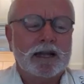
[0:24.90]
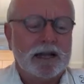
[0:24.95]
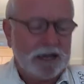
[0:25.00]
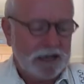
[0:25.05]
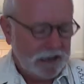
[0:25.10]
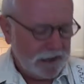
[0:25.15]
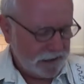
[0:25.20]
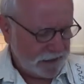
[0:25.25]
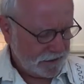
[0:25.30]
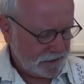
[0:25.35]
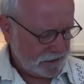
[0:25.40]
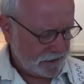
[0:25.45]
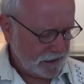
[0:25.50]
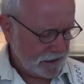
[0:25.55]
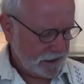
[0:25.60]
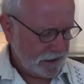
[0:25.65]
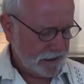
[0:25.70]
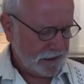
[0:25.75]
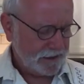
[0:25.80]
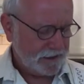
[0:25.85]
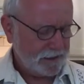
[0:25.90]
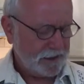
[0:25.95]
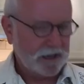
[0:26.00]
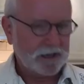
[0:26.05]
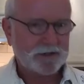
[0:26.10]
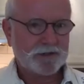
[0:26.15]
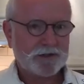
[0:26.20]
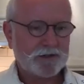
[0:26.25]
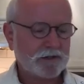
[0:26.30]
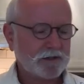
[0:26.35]
and I
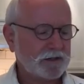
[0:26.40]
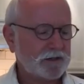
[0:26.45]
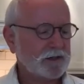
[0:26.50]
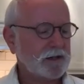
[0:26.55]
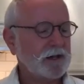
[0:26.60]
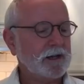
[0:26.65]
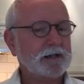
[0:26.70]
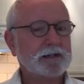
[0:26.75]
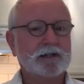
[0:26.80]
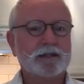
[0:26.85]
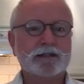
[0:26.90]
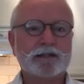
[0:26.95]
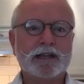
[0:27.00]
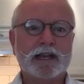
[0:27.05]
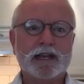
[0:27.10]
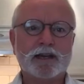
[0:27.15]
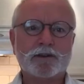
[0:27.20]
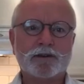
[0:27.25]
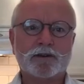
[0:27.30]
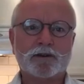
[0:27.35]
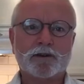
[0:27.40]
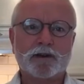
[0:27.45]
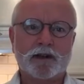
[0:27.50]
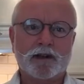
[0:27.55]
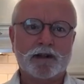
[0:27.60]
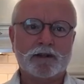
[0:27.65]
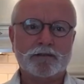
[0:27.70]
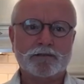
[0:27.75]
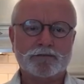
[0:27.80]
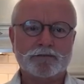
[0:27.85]
took a container
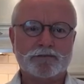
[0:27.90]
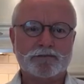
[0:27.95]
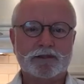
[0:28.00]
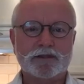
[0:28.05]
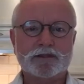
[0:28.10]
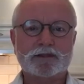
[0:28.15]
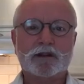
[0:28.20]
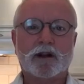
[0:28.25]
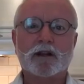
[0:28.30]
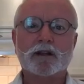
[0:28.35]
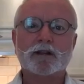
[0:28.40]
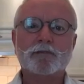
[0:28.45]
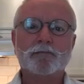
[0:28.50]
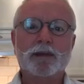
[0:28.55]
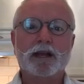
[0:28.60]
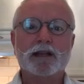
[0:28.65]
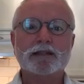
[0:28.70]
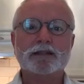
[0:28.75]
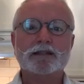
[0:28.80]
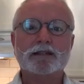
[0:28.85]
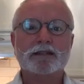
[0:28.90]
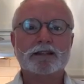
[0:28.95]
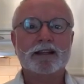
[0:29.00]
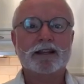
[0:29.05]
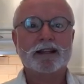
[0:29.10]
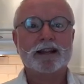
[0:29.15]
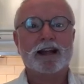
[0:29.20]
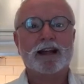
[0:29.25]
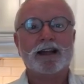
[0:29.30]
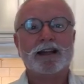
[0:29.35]
of this garlic paste
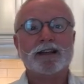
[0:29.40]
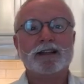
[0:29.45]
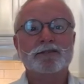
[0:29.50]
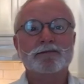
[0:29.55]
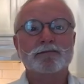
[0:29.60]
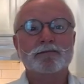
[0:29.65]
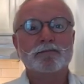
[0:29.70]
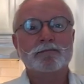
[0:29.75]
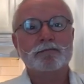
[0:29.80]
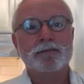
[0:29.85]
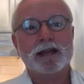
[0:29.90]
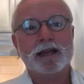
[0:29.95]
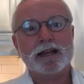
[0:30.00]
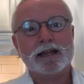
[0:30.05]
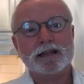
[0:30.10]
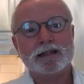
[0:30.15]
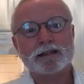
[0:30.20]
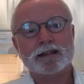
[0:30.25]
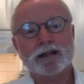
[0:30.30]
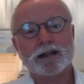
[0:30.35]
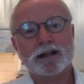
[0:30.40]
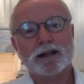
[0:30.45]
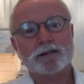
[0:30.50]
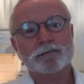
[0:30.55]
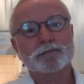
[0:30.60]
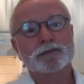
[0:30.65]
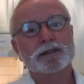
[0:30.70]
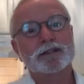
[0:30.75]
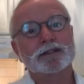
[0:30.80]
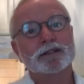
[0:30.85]
that I made
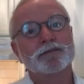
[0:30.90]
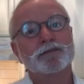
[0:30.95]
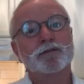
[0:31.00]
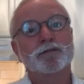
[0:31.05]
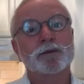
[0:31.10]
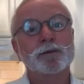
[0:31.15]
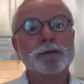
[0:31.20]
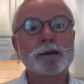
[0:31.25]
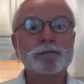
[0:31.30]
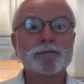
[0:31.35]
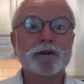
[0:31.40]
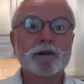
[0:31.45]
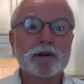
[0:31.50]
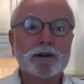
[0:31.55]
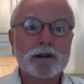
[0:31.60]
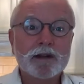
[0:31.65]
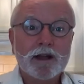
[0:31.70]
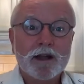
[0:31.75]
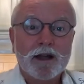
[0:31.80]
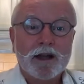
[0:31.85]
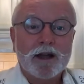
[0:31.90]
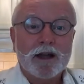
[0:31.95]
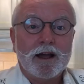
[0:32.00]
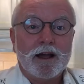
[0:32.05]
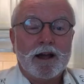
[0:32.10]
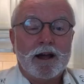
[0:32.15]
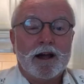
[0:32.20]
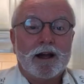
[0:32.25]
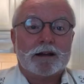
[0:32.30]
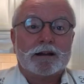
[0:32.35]
because if you remember,
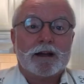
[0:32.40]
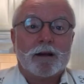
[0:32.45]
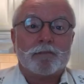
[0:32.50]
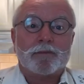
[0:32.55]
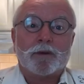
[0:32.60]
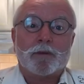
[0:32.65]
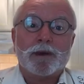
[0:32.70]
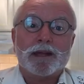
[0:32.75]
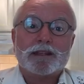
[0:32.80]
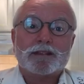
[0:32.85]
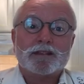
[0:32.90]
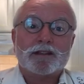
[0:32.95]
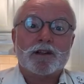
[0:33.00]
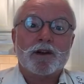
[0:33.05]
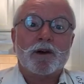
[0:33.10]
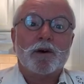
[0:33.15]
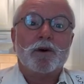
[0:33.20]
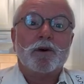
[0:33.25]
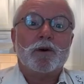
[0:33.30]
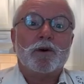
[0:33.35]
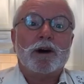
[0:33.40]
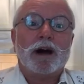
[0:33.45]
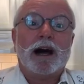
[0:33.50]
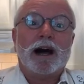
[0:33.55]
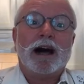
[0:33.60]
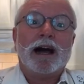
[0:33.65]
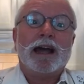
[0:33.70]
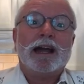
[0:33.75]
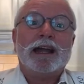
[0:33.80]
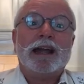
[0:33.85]
a couple of weeks ago
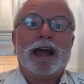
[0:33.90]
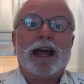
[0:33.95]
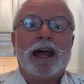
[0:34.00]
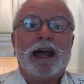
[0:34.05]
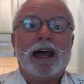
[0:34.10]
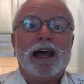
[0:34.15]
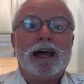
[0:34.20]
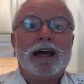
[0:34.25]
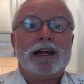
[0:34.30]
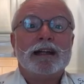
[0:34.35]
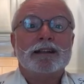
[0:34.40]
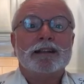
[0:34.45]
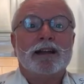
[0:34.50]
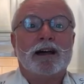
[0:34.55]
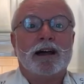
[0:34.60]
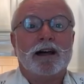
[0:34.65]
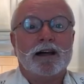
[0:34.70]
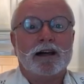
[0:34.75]
I had